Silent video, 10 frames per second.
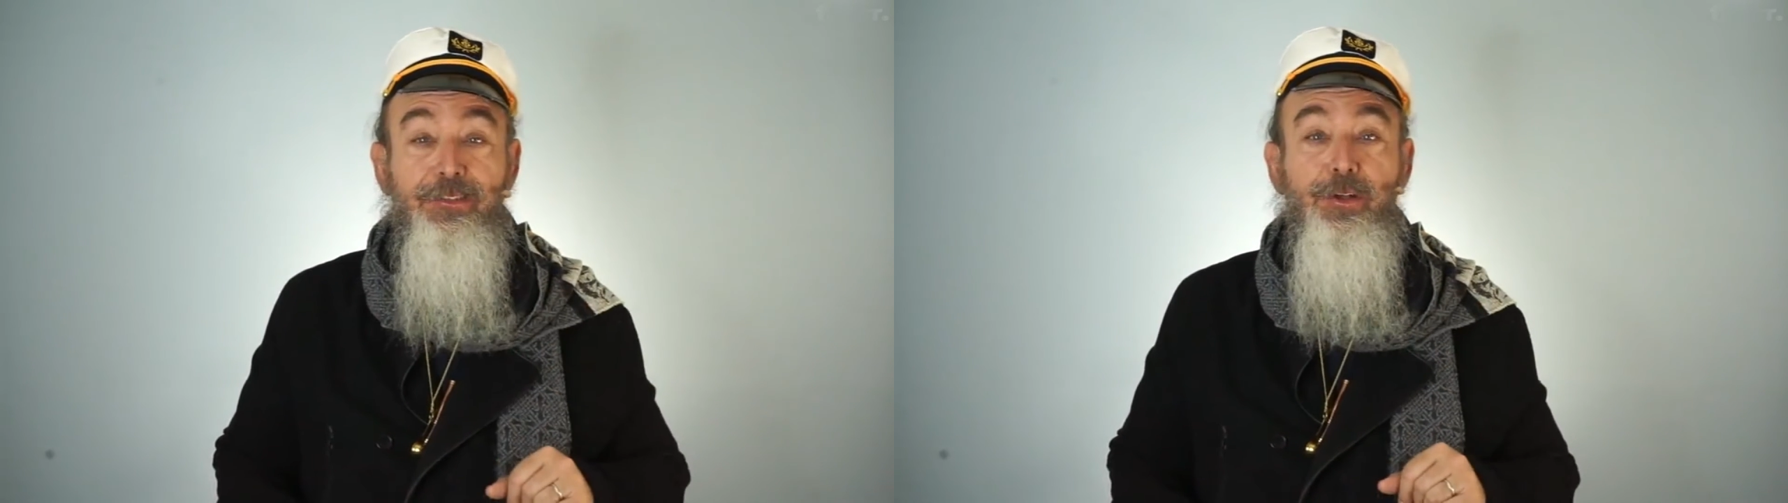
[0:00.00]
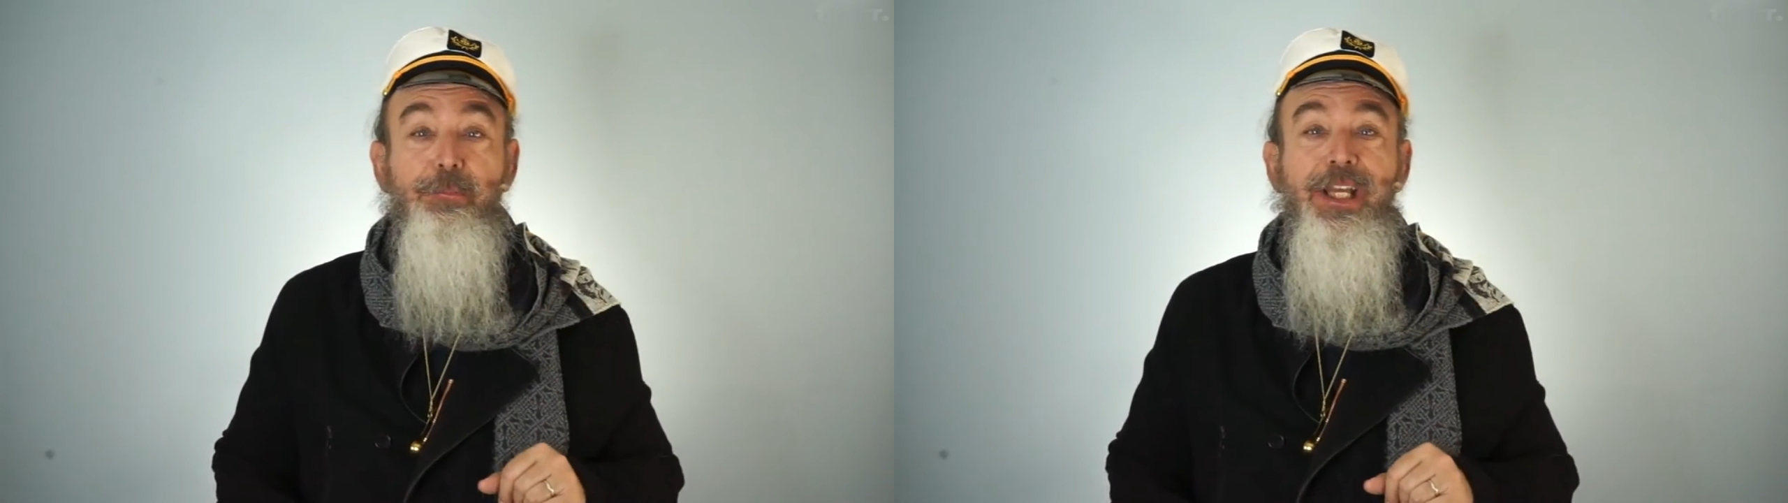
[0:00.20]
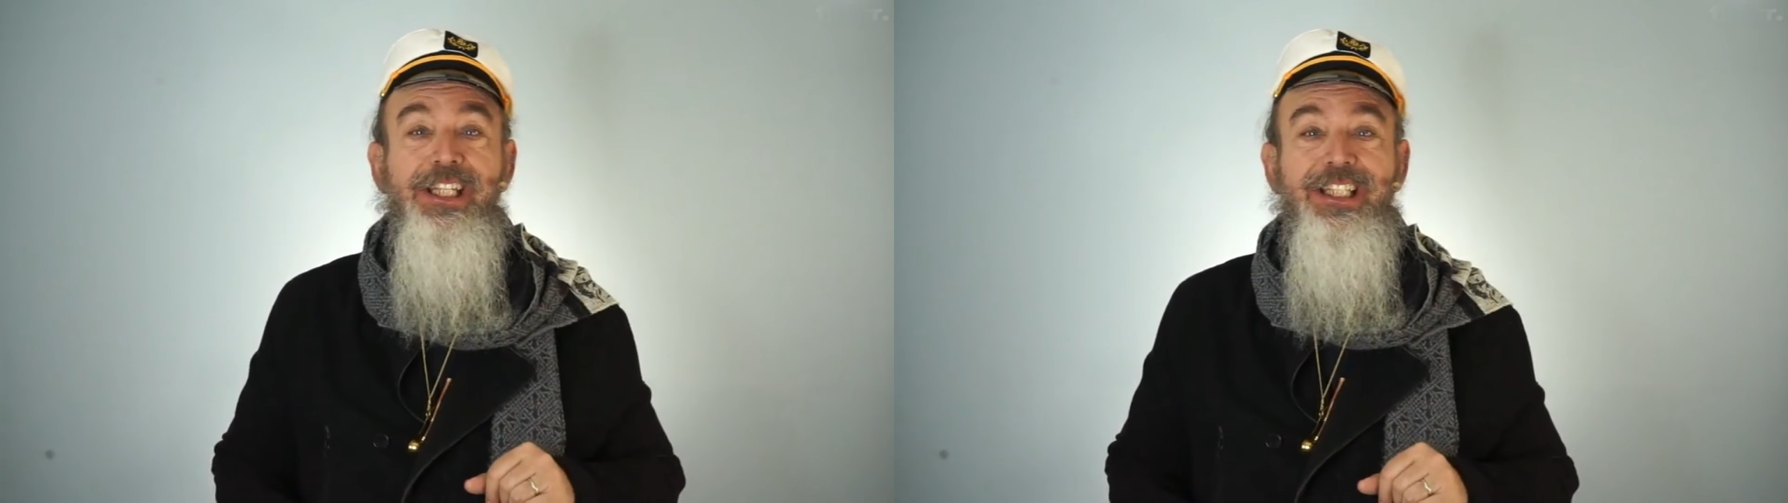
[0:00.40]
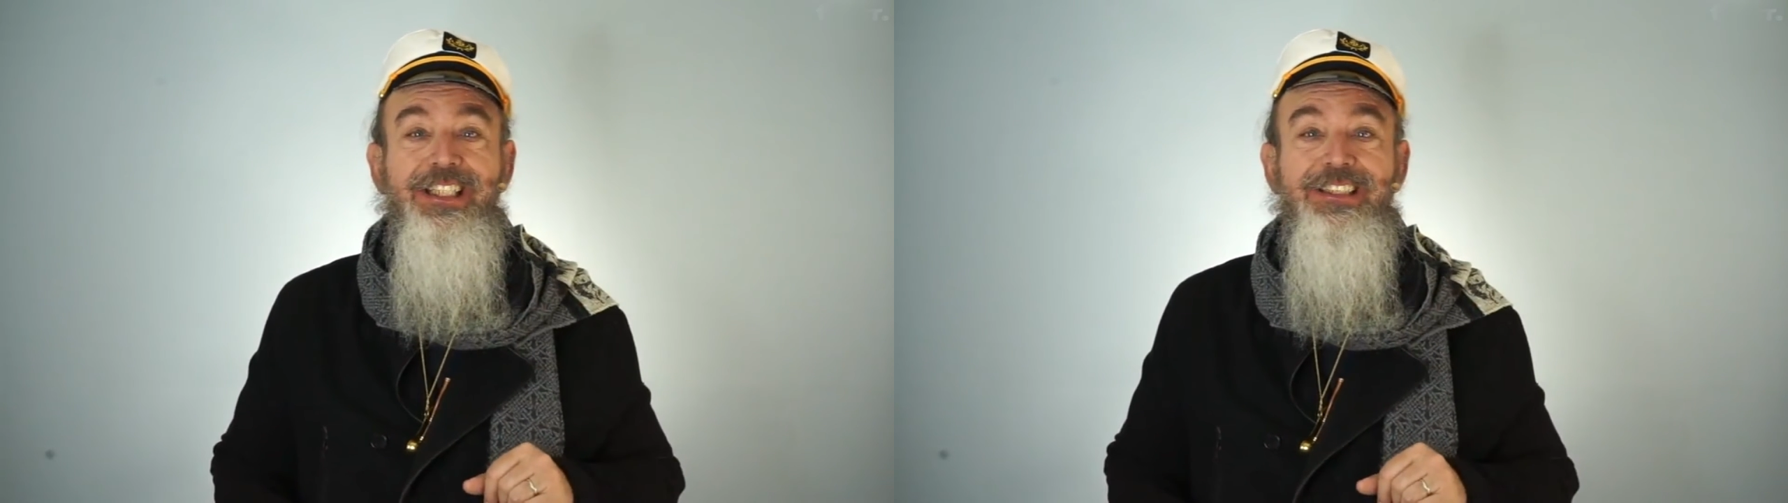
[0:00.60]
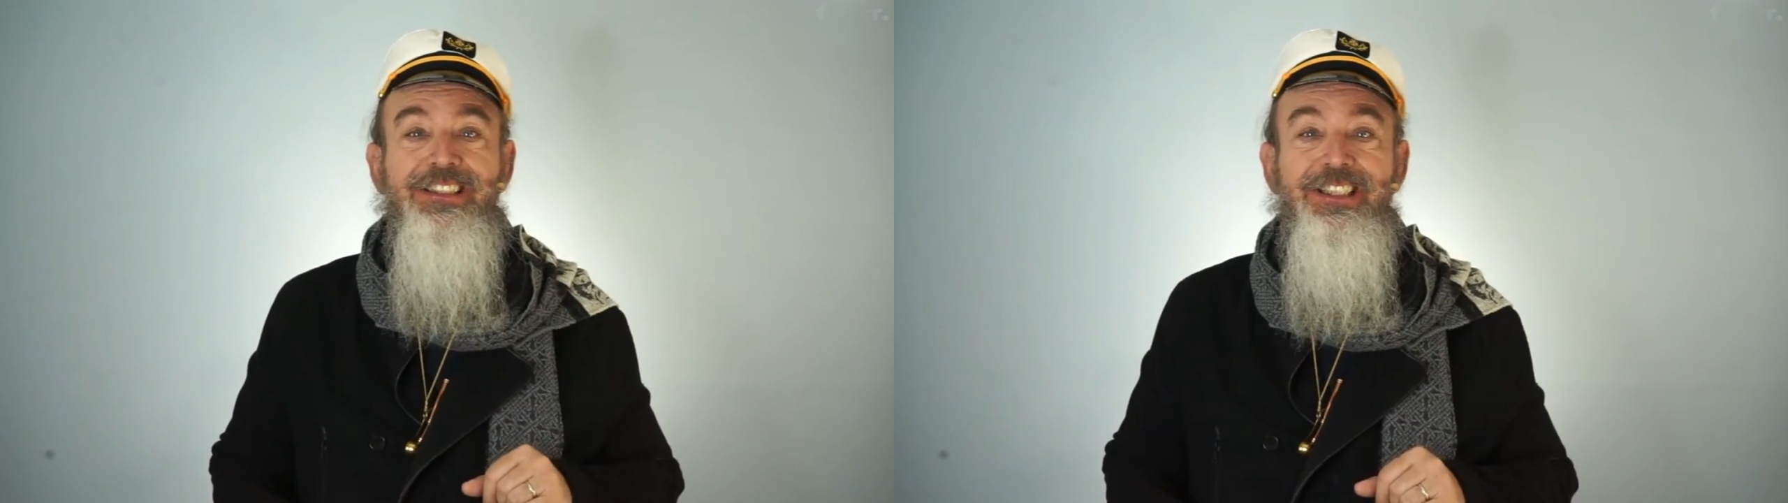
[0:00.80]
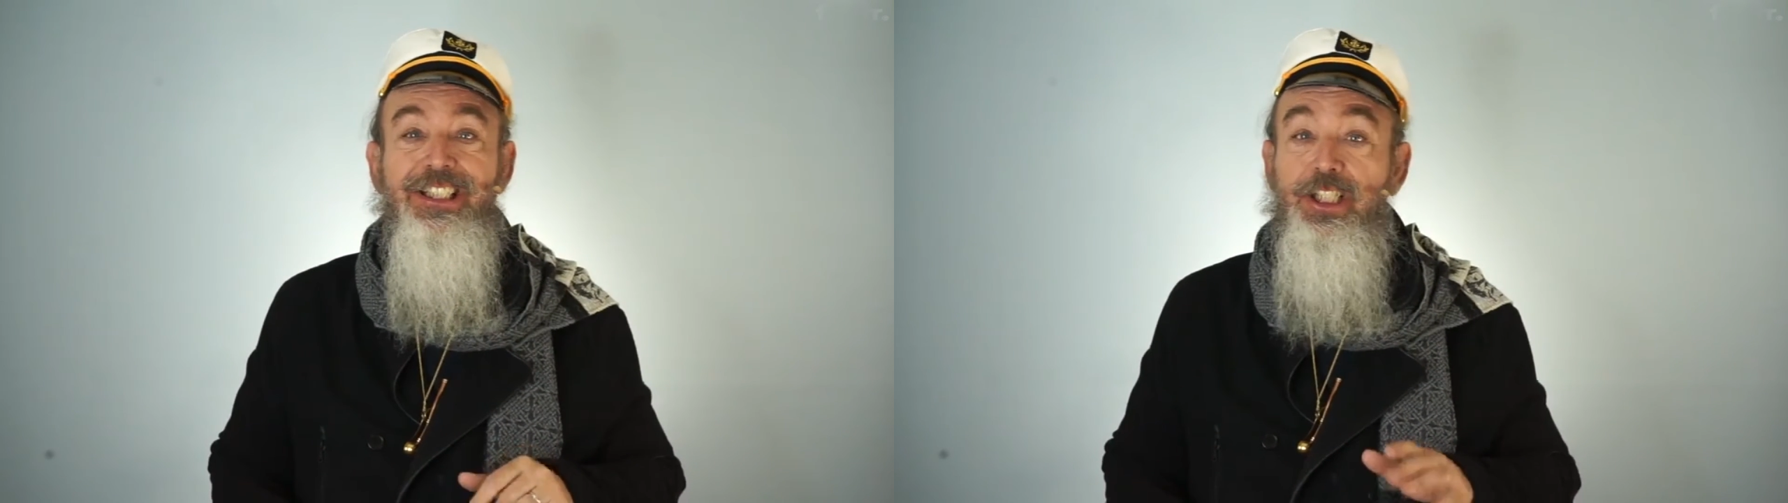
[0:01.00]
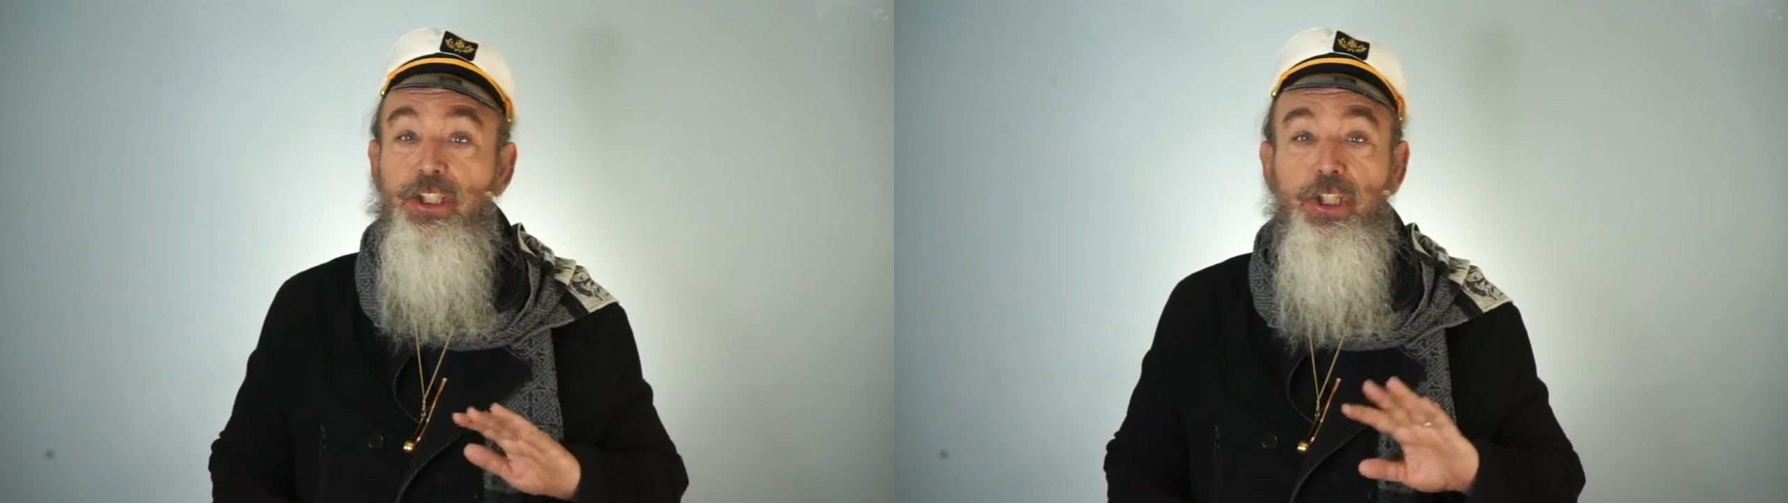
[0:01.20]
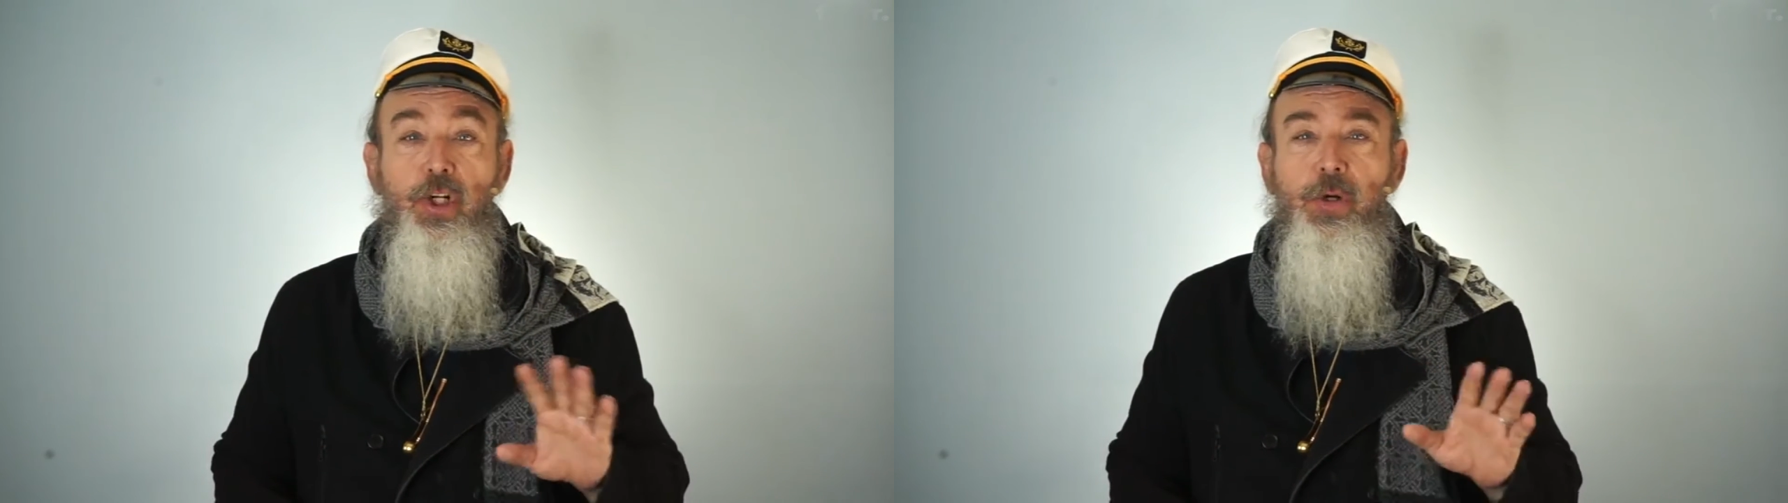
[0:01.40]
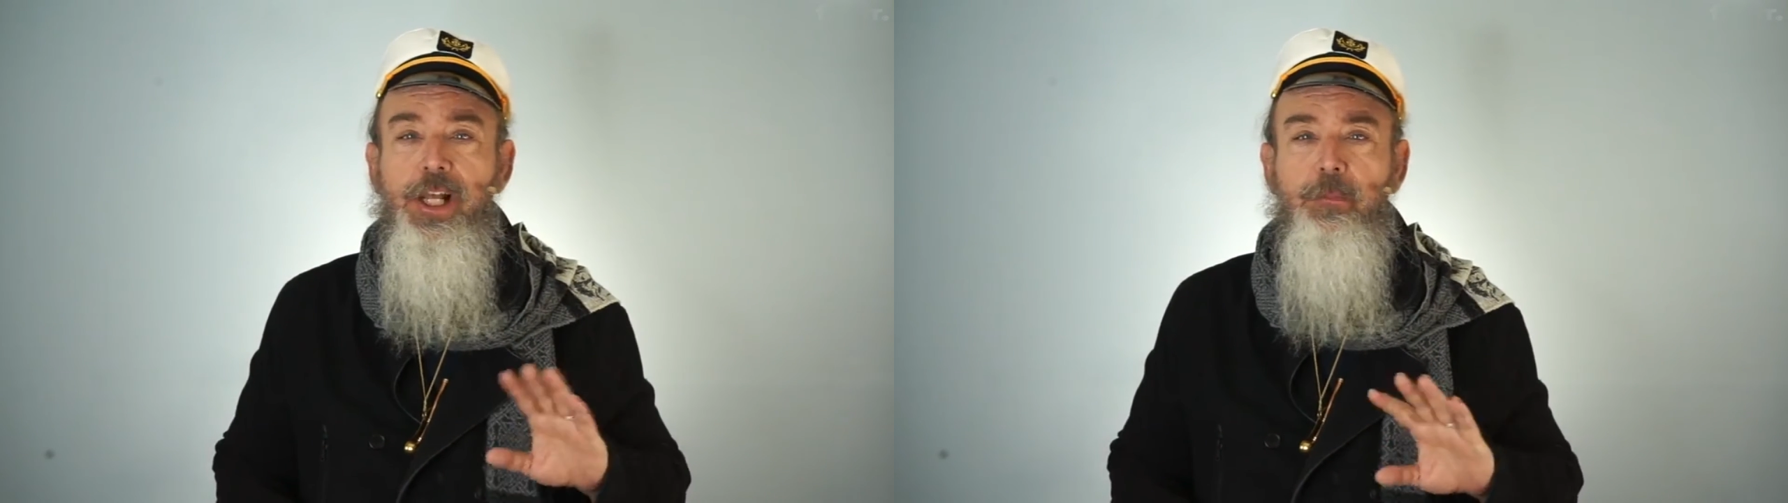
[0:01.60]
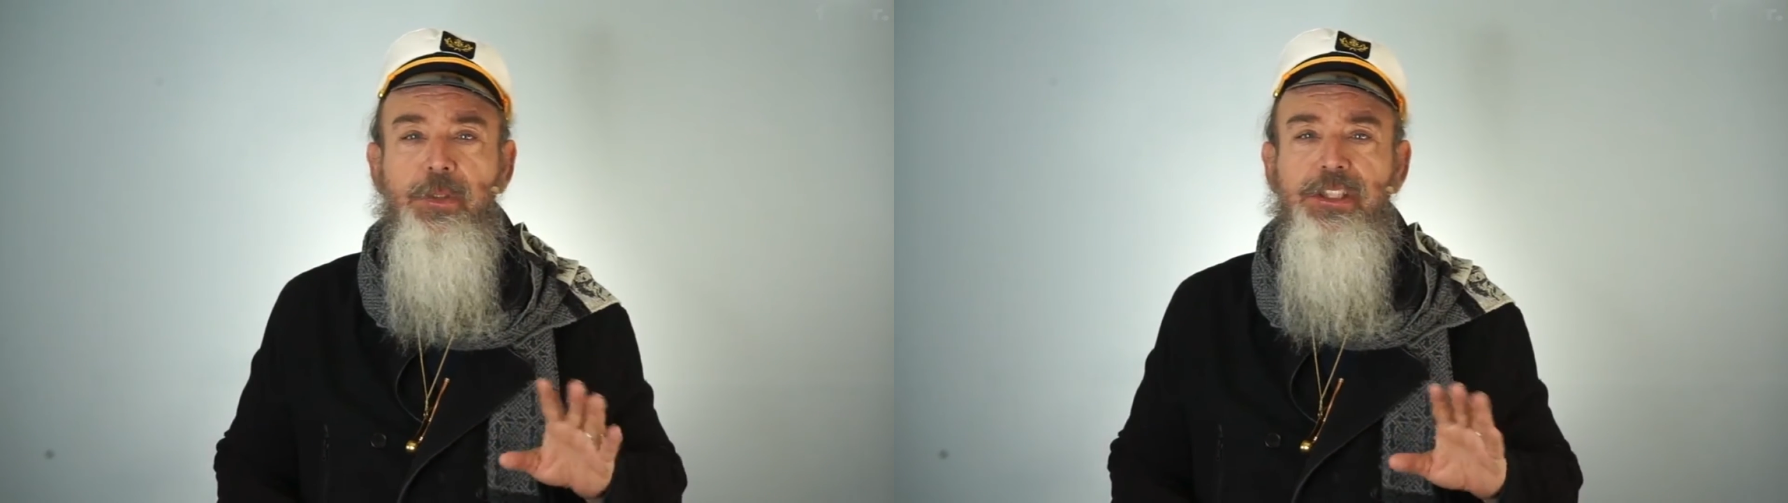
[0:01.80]
for baking. No
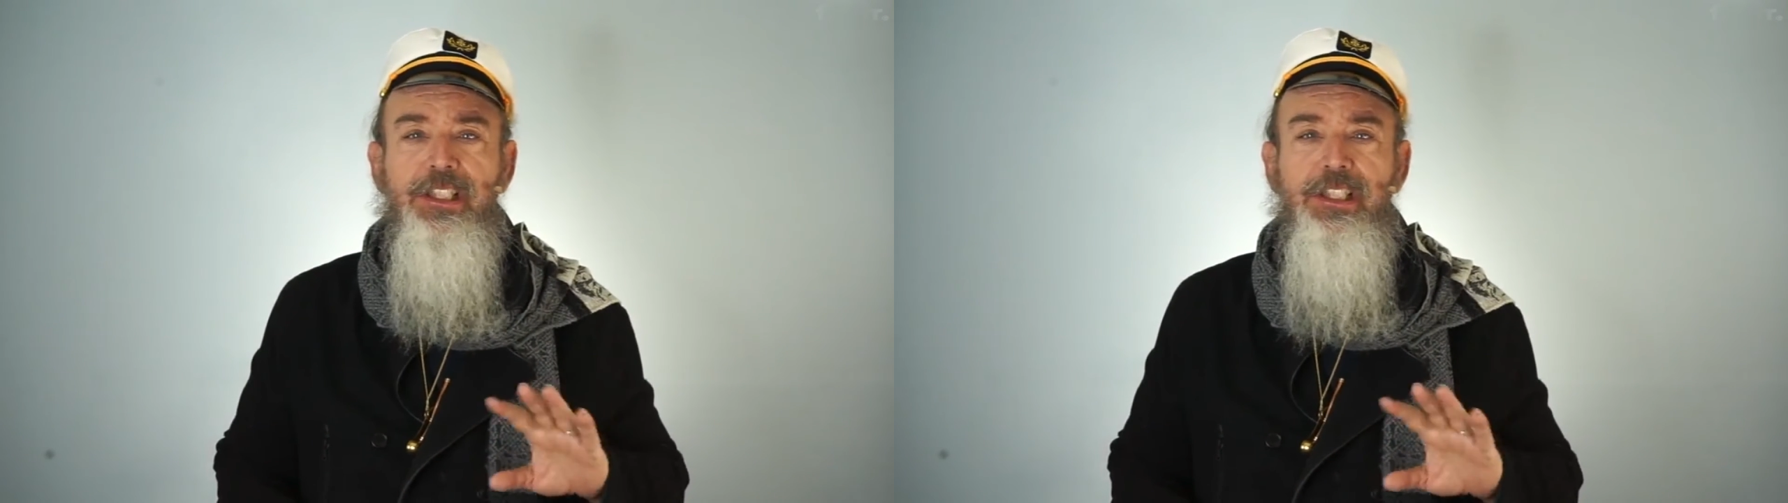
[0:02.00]
help is